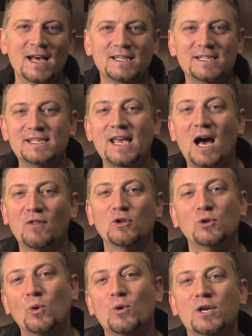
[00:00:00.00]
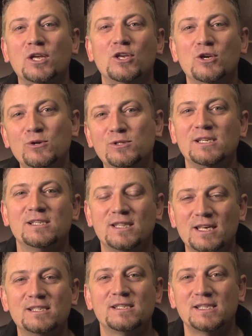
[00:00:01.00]
to see how the Lord uses
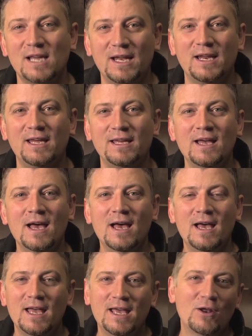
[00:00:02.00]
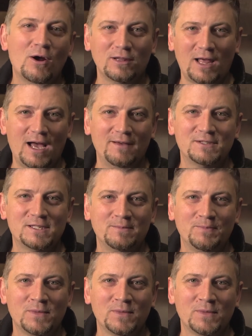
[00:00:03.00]
this study in our lives.